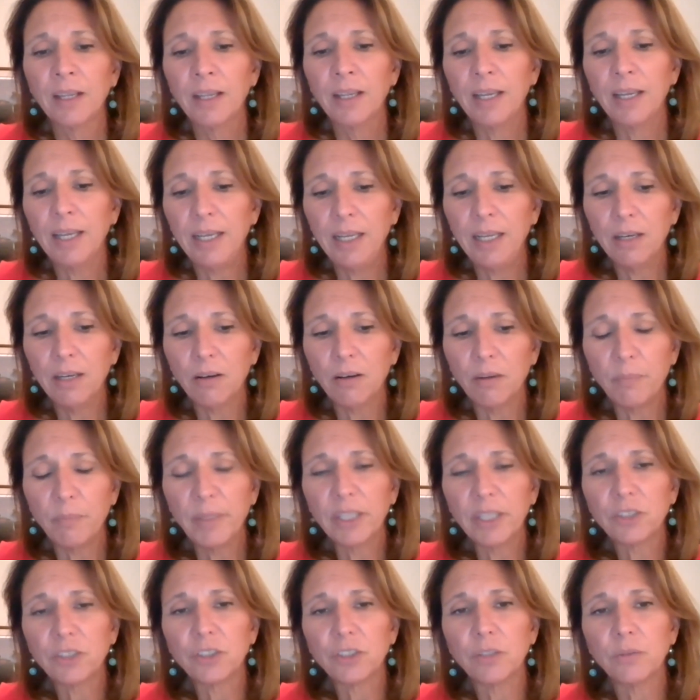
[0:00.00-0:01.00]
And here a
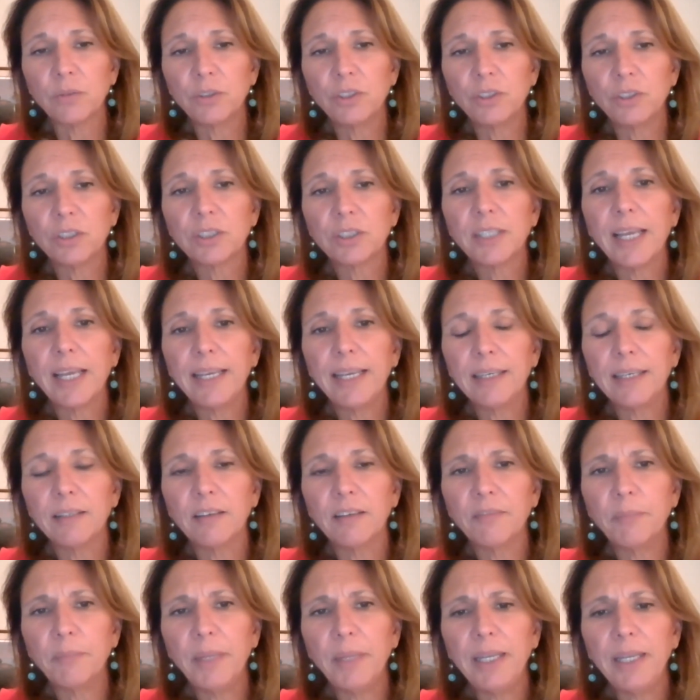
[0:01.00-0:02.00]
picture was just taken
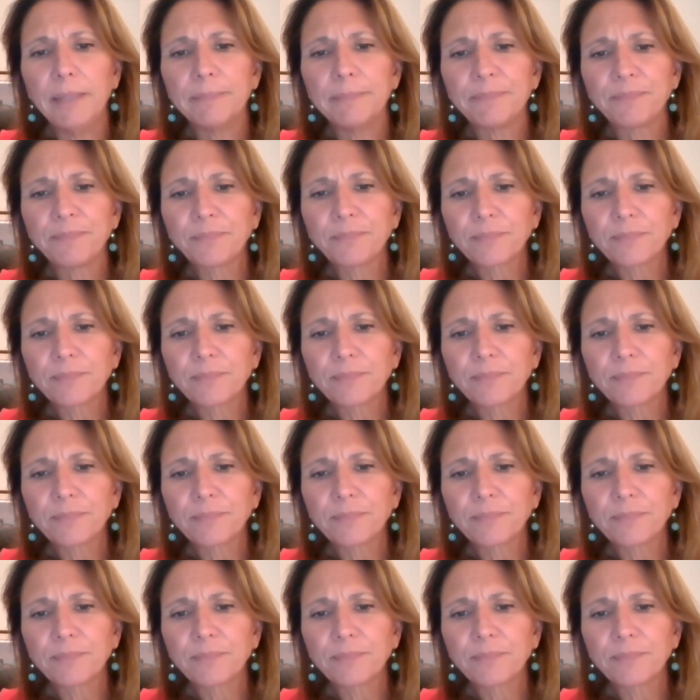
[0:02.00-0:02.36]
of me.